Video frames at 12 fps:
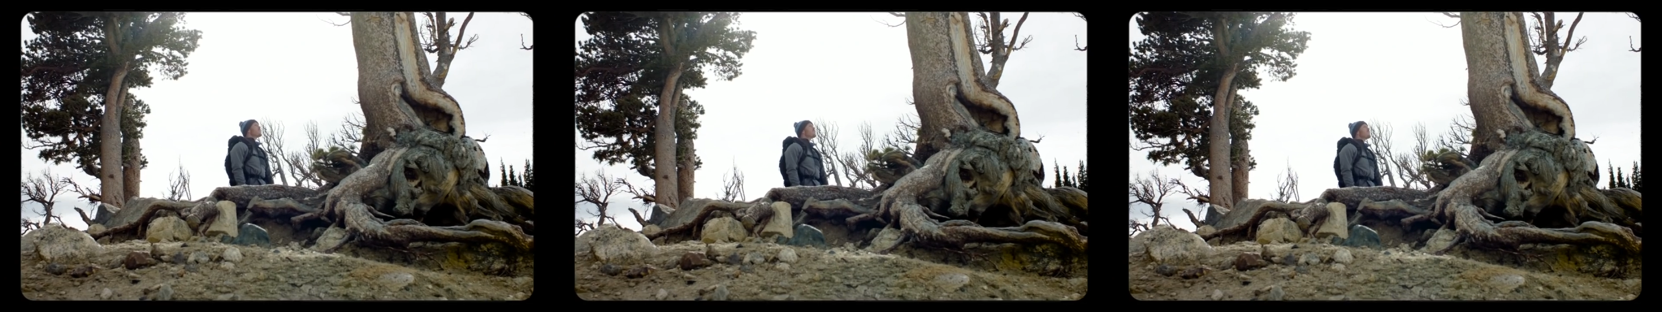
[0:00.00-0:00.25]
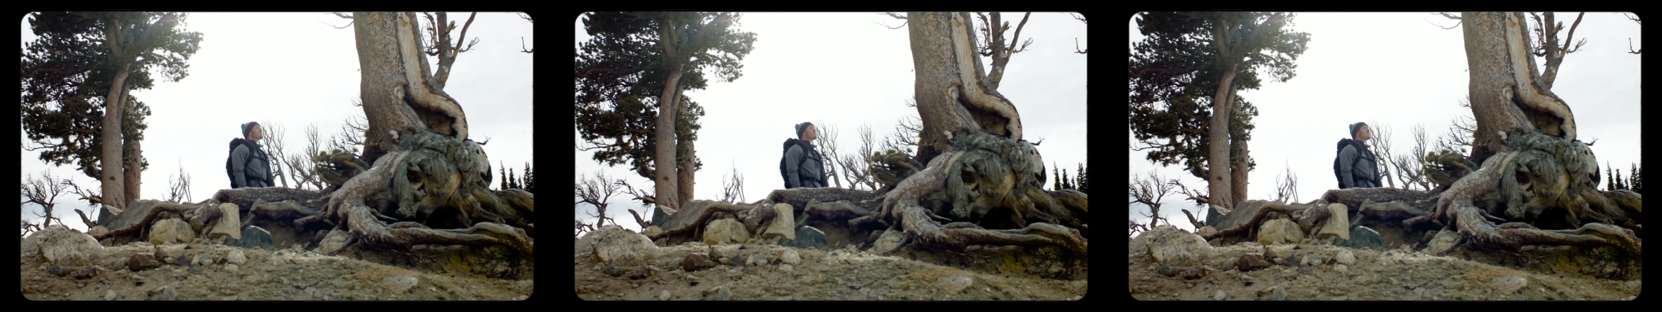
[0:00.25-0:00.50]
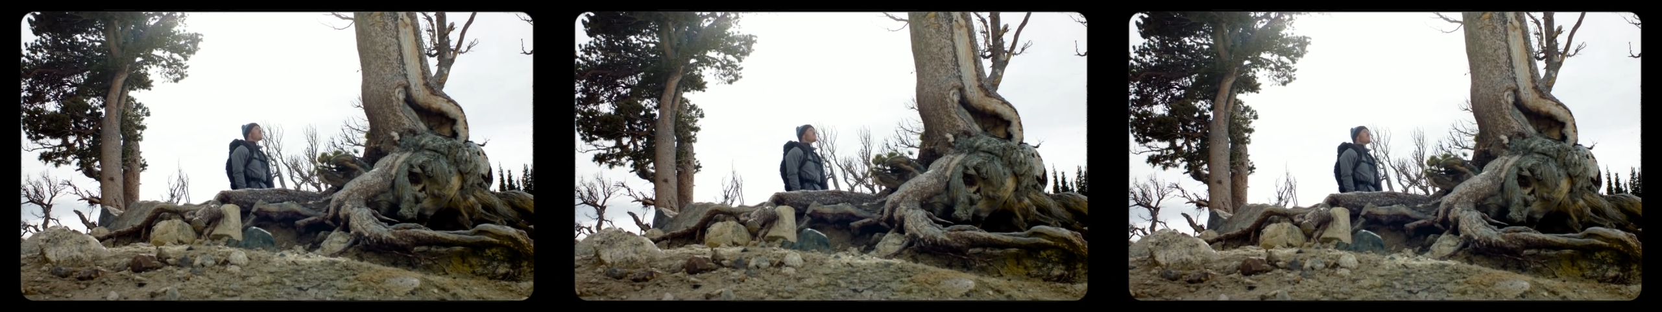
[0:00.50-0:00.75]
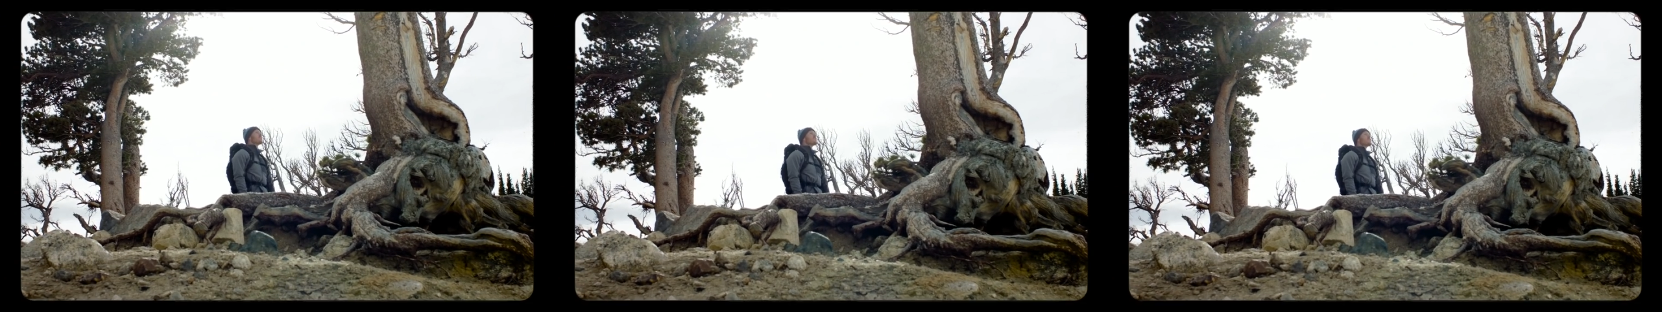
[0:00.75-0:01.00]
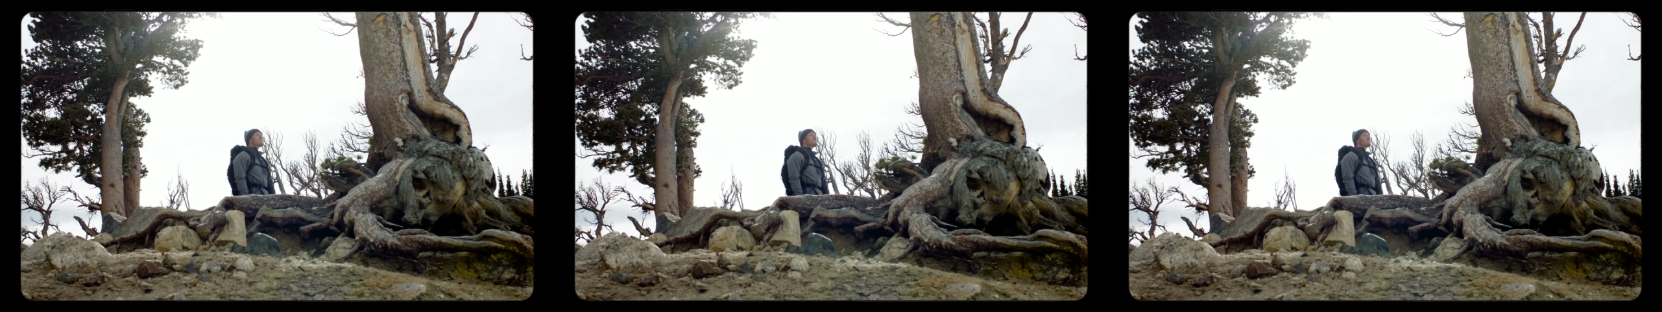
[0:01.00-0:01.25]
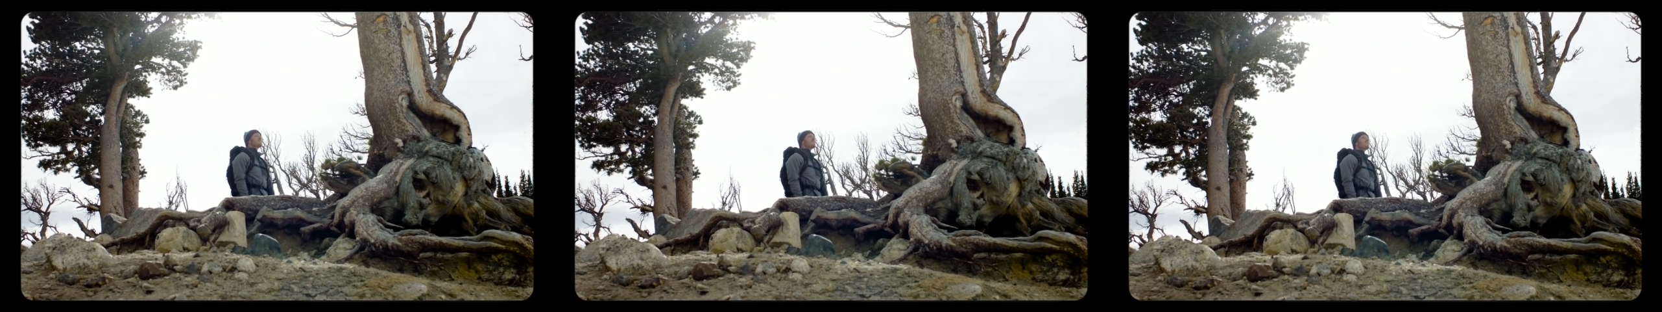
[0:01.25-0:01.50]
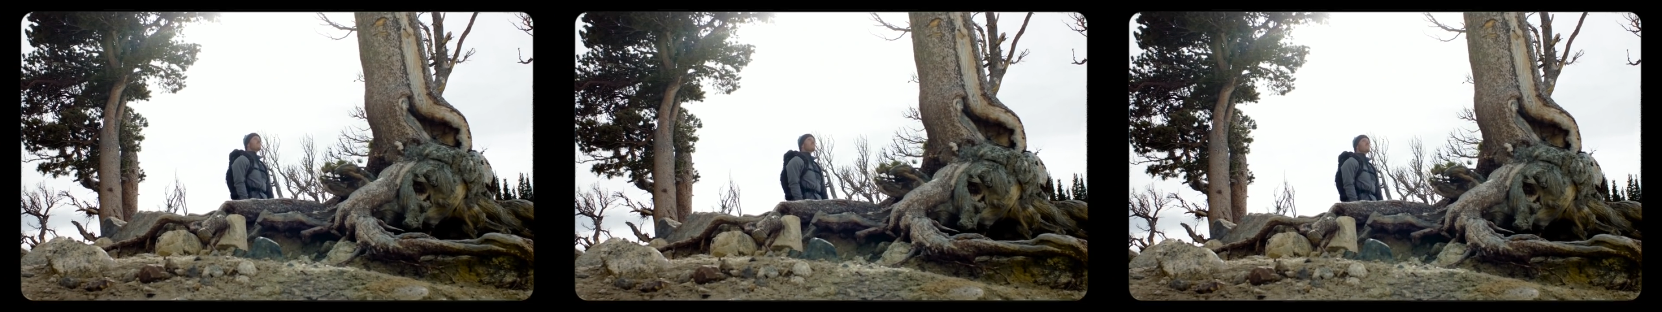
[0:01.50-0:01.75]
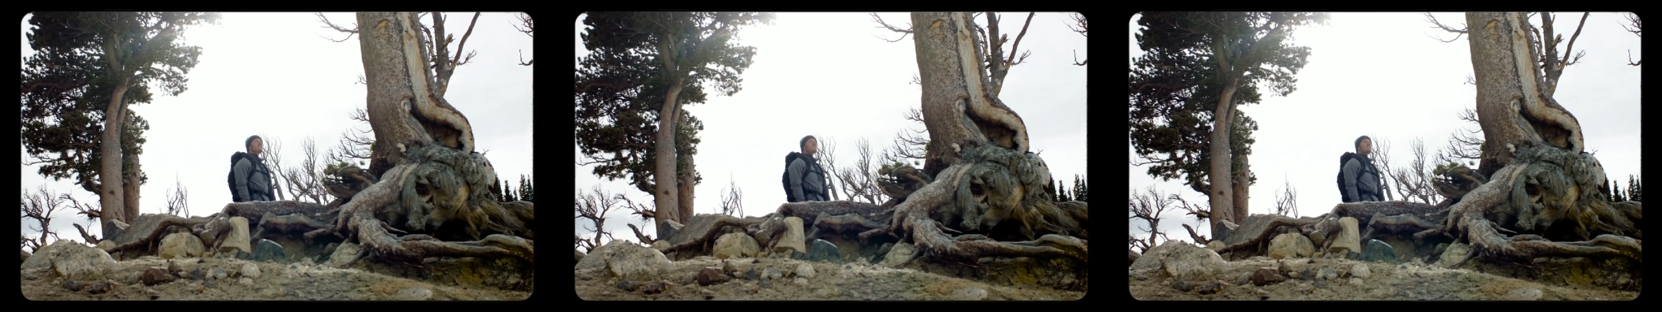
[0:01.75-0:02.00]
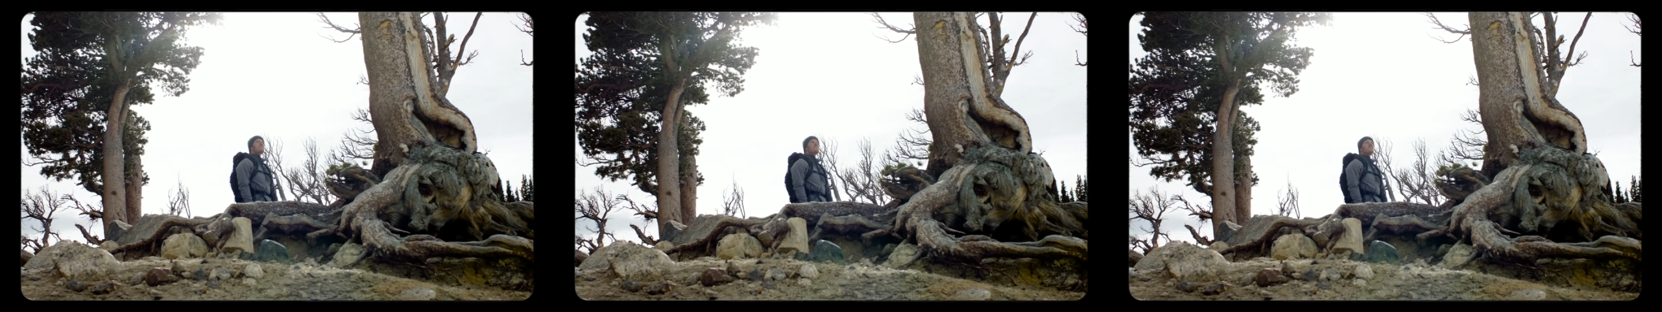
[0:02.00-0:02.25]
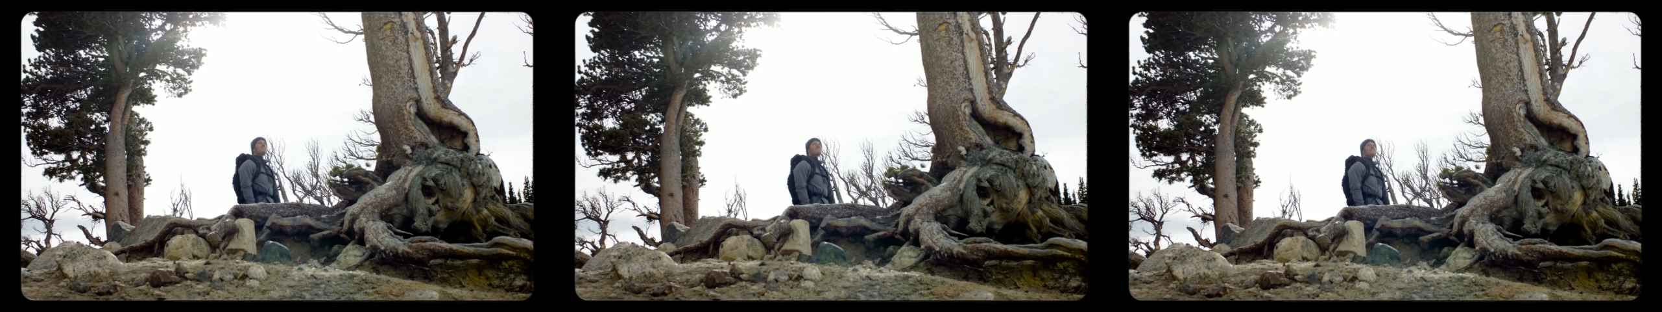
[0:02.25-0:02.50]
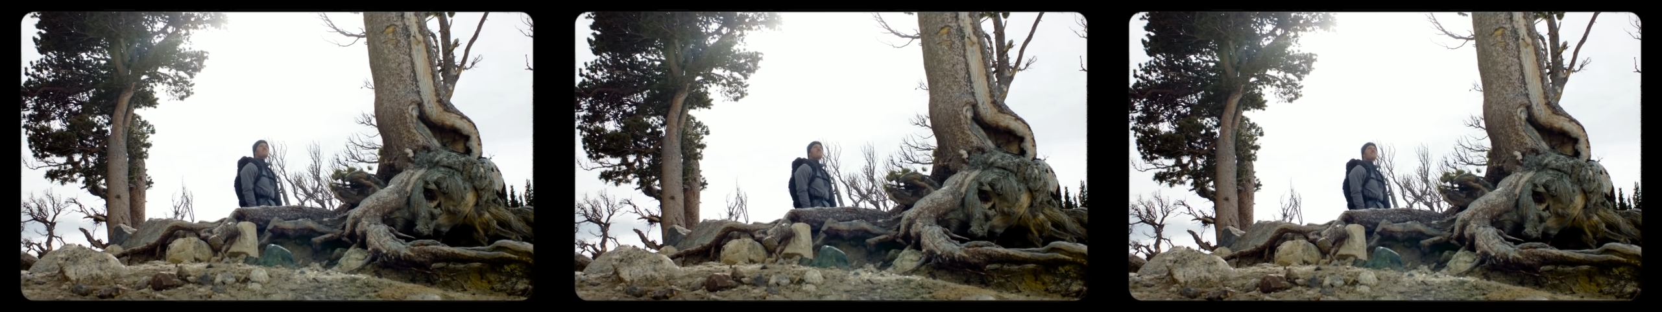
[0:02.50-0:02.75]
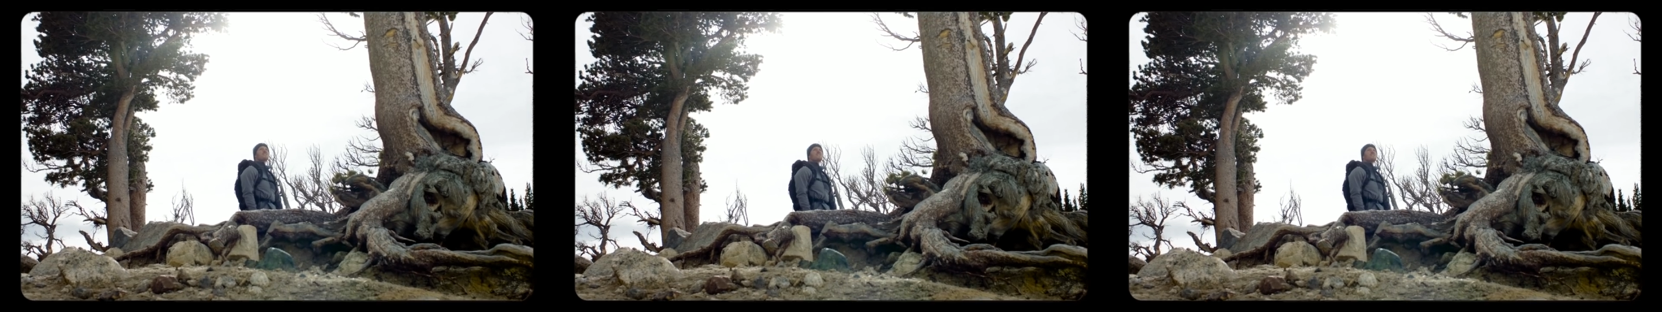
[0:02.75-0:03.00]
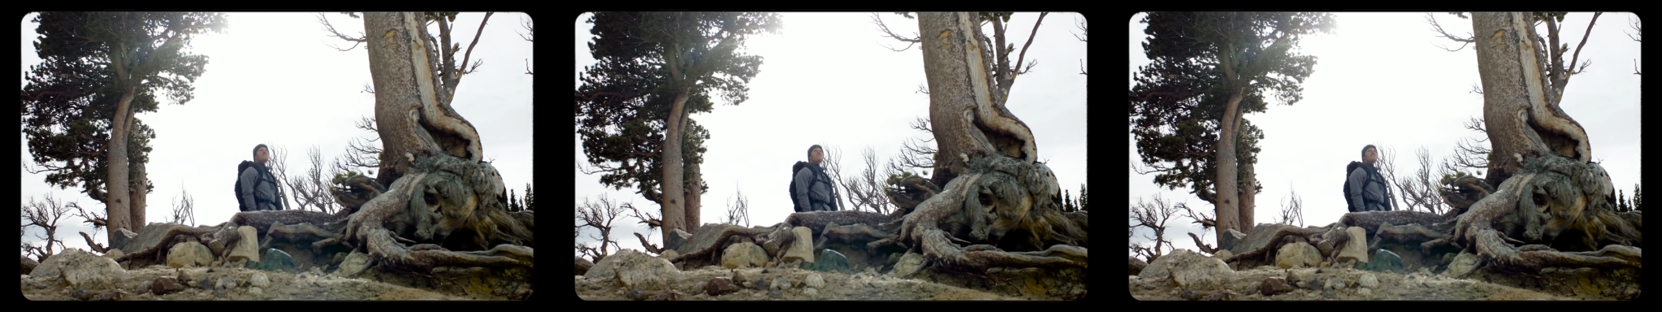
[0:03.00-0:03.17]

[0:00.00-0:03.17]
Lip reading: No face is visible, so there are no lips to read.